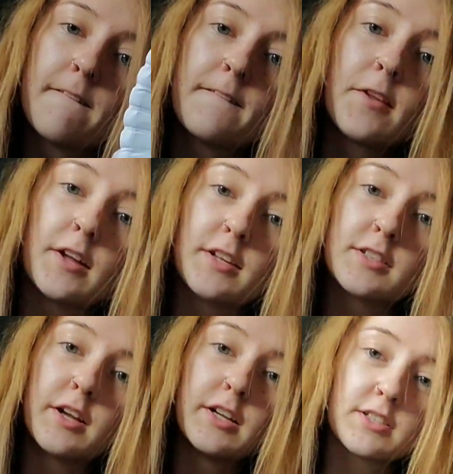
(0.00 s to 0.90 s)
so it
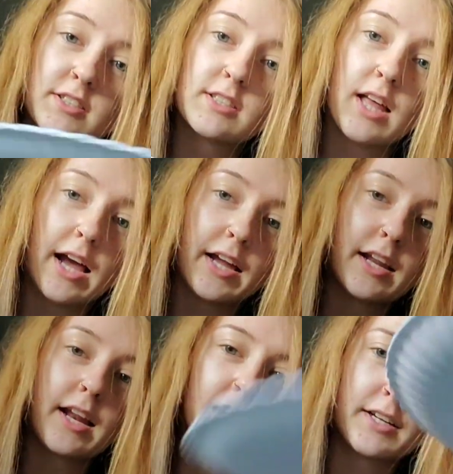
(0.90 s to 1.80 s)
doesn't slide,
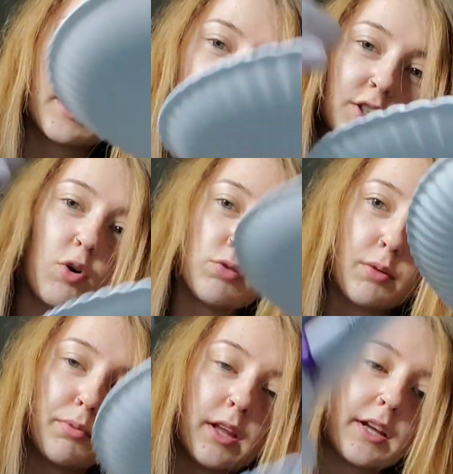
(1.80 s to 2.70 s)
and I can just hold the
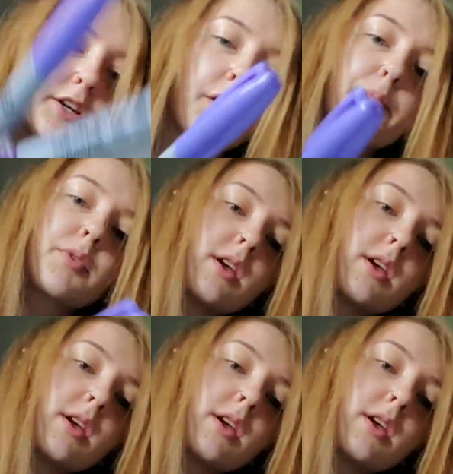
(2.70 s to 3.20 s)
plate, you know.